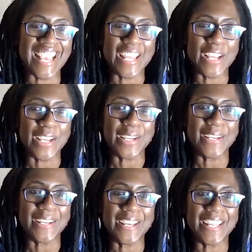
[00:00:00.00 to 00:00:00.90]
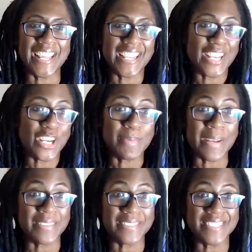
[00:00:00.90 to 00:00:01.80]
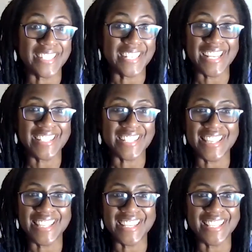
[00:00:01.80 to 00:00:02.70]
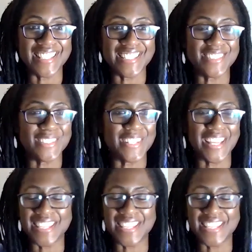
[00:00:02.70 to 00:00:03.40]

and i and i care about cnas i think they should